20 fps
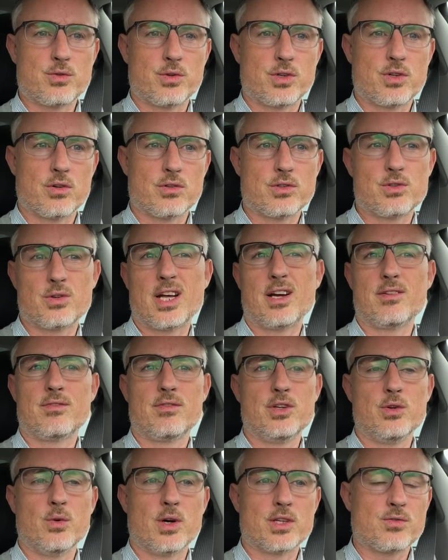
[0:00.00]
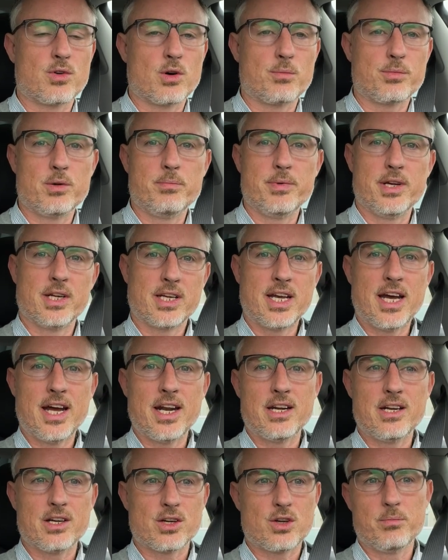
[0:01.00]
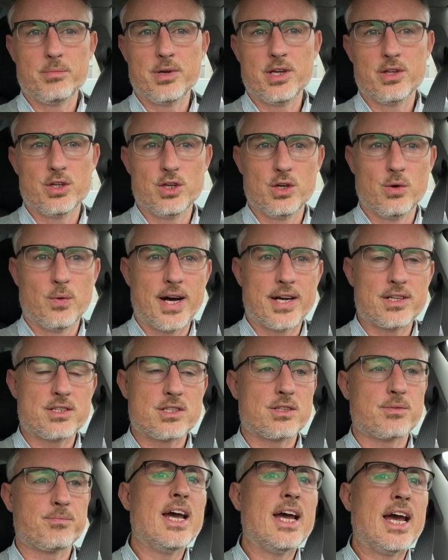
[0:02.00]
return. So that U.S. firm can be in Canada, can be in the U.S.